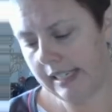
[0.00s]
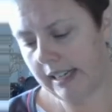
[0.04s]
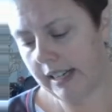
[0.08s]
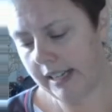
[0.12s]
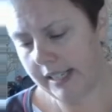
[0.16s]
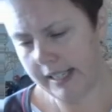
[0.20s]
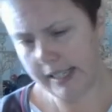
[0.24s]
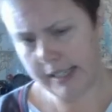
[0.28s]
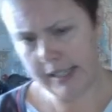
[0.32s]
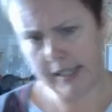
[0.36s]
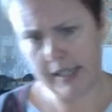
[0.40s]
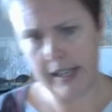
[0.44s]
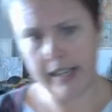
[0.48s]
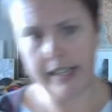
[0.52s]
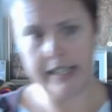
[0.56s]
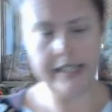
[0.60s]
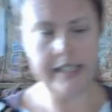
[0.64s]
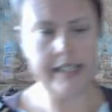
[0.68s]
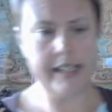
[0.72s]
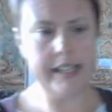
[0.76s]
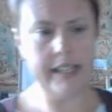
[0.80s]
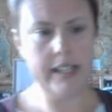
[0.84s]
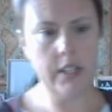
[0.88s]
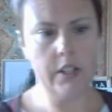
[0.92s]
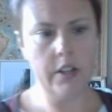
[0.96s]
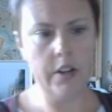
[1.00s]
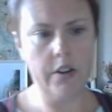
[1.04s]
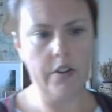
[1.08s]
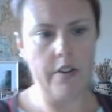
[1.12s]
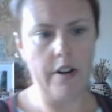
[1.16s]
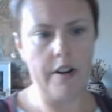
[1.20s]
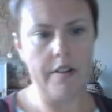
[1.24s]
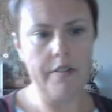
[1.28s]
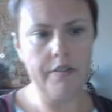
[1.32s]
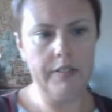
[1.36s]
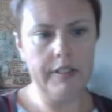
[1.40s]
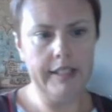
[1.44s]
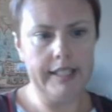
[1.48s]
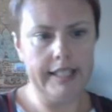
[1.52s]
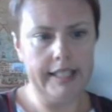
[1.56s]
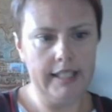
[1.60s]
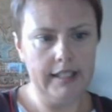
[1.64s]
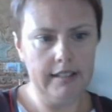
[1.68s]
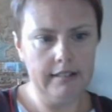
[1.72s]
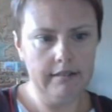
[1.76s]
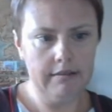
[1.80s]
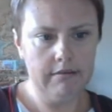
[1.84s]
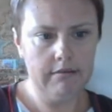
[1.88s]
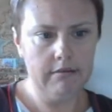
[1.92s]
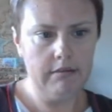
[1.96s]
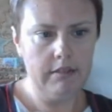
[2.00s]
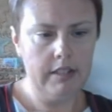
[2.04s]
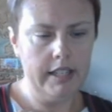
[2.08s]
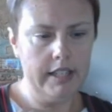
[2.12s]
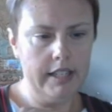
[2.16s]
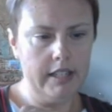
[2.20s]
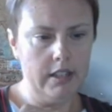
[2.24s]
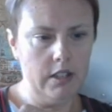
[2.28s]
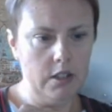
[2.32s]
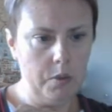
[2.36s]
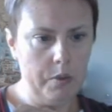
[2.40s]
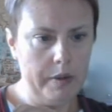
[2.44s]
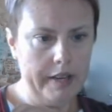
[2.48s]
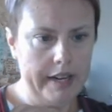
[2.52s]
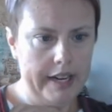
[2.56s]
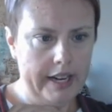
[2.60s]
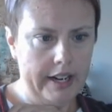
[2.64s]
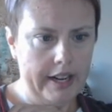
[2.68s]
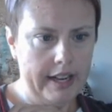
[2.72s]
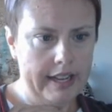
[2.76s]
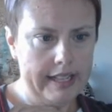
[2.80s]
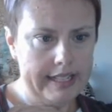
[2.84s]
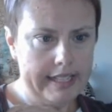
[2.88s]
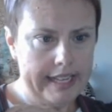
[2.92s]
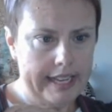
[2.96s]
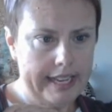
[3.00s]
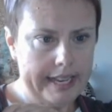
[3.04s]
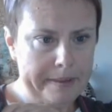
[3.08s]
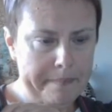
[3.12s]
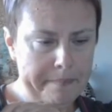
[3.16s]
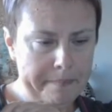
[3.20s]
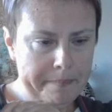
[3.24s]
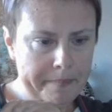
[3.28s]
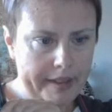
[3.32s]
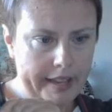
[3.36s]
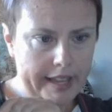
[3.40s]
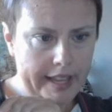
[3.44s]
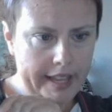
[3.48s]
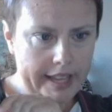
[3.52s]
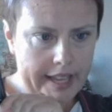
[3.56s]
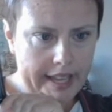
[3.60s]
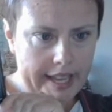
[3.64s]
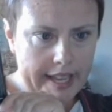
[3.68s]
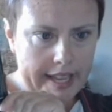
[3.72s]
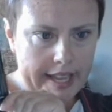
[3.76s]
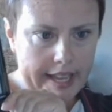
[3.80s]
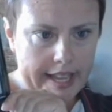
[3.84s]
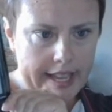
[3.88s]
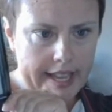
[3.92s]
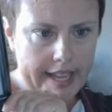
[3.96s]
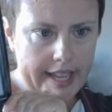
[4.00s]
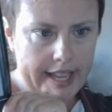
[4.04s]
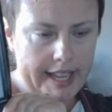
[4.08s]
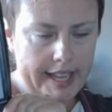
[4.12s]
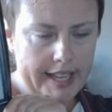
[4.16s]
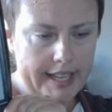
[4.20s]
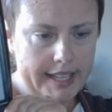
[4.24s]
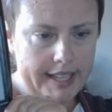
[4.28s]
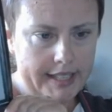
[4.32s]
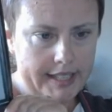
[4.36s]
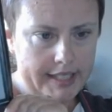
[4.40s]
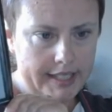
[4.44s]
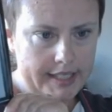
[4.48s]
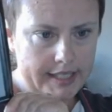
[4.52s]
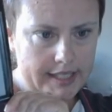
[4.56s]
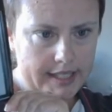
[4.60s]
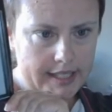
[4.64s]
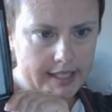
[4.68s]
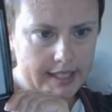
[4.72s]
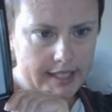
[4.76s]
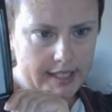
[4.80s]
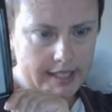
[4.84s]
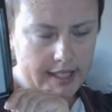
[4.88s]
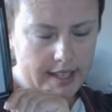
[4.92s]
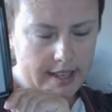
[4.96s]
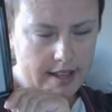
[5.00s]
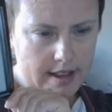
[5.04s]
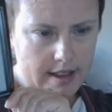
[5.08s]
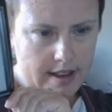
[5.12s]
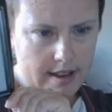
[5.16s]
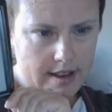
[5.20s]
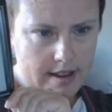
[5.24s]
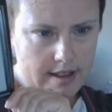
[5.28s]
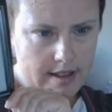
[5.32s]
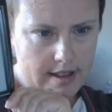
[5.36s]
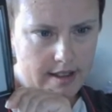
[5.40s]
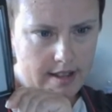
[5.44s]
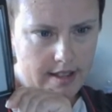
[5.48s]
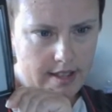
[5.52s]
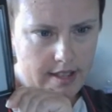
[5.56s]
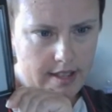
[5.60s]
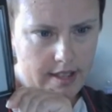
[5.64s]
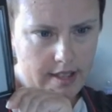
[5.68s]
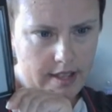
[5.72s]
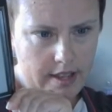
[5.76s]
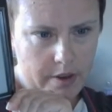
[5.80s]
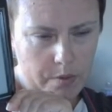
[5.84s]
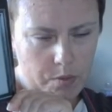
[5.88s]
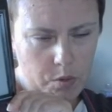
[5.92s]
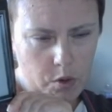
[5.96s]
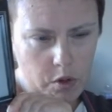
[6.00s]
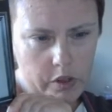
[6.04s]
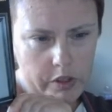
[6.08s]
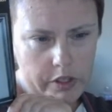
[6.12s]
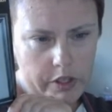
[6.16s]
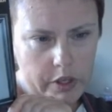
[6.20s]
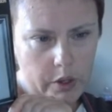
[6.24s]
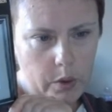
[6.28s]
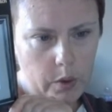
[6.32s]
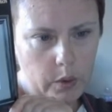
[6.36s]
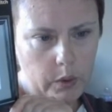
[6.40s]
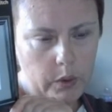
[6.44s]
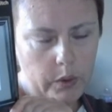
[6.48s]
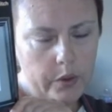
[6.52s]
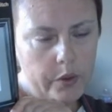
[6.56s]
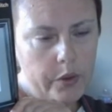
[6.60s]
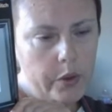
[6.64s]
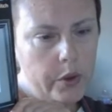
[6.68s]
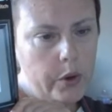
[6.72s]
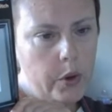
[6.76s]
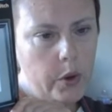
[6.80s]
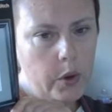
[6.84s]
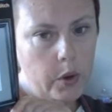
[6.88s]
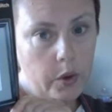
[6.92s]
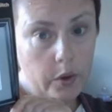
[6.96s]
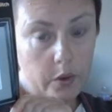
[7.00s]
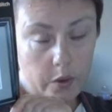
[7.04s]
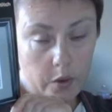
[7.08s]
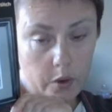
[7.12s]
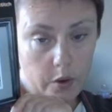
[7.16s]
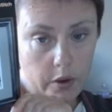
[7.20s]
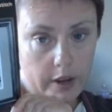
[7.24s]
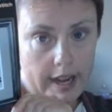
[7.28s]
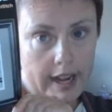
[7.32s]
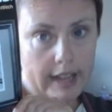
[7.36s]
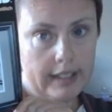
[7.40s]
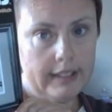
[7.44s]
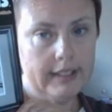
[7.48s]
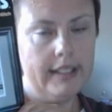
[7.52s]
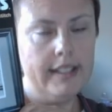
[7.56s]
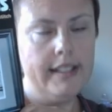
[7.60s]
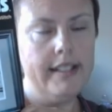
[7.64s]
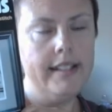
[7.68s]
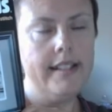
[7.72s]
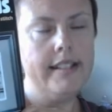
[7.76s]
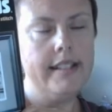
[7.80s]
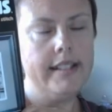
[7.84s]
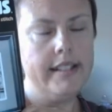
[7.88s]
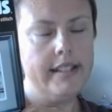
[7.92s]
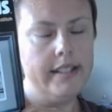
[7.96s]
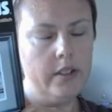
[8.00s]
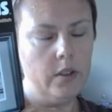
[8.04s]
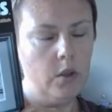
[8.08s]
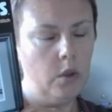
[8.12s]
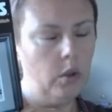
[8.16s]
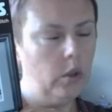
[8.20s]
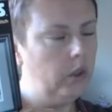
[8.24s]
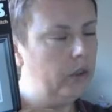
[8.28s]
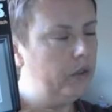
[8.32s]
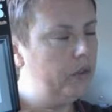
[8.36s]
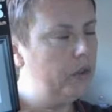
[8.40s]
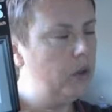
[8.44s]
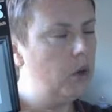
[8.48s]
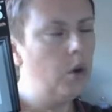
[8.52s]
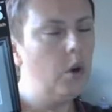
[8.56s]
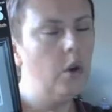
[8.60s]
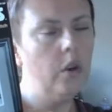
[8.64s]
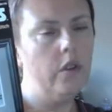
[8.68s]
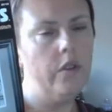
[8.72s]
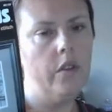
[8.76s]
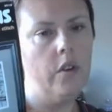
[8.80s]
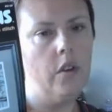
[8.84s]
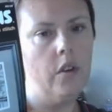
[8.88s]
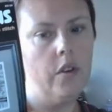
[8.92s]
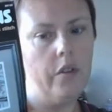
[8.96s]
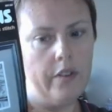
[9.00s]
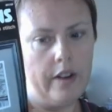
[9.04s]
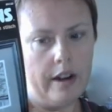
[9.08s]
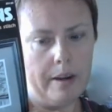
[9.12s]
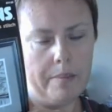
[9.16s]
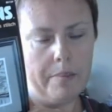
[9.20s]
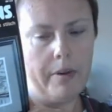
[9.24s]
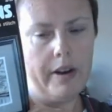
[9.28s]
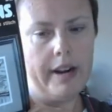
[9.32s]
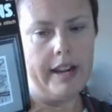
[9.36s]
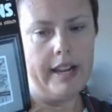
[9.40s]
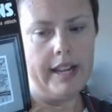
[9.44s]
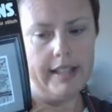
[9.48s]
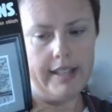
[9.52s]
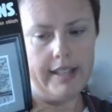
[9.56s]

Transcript: this sort of roughly in 2019, and I'm using all of the cord four colours and all of the cord four fabric and that kind of thing.